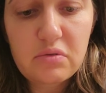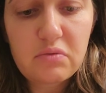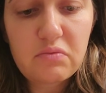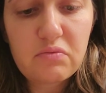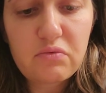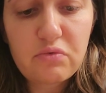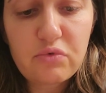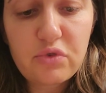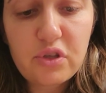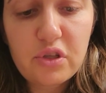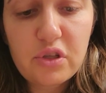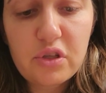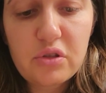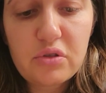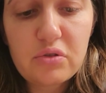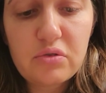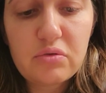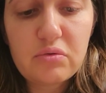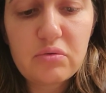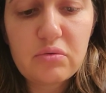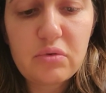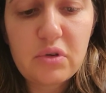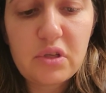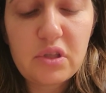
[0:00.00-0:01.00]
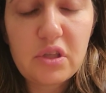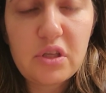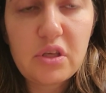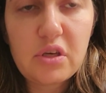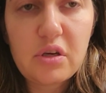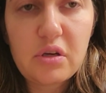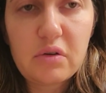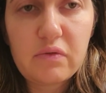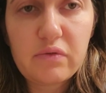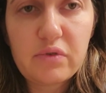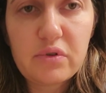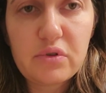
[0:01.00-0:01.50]
really do
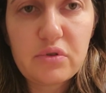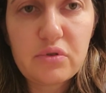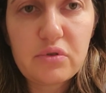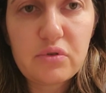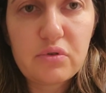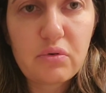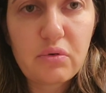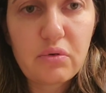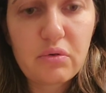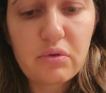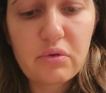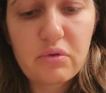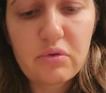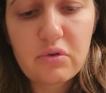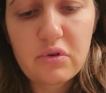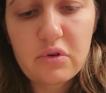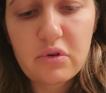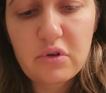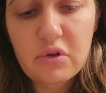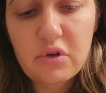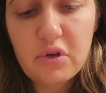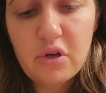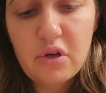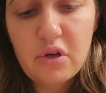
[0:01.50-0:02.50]
adhere for so long.